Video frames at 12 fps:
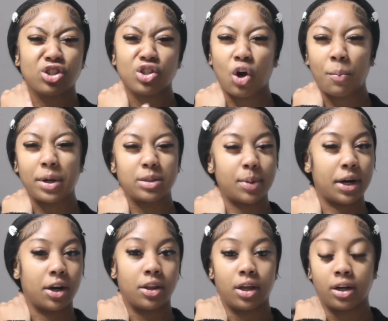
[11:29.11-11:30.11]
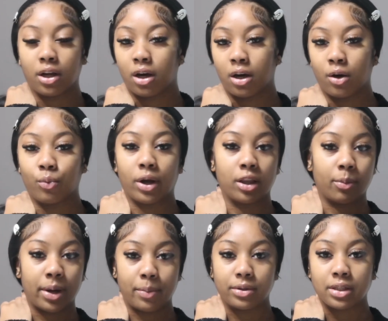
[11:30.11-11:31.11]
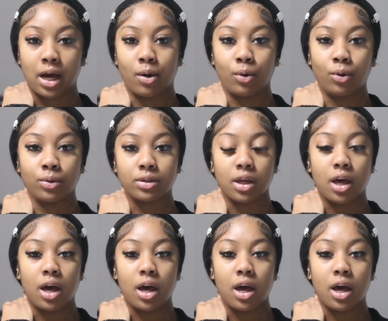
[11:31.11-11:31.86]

So much better than regular paper towels.